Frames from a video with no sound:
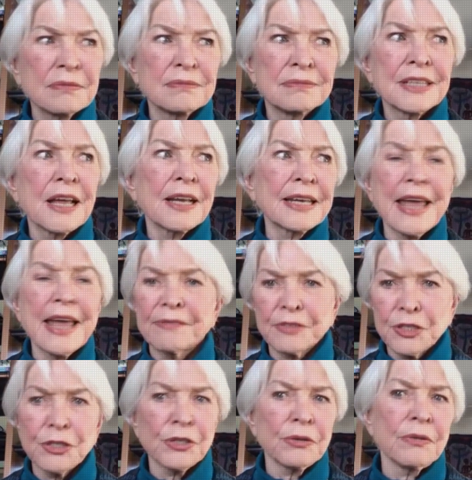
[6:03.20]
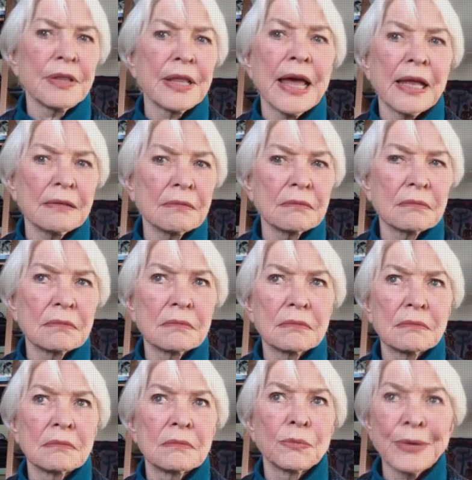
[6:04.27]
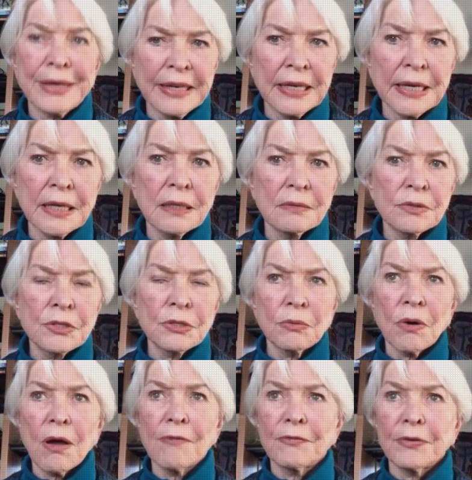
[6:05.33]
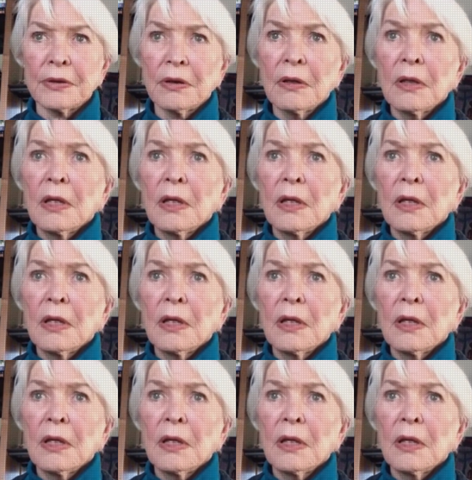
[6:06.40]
not have to do that really too often,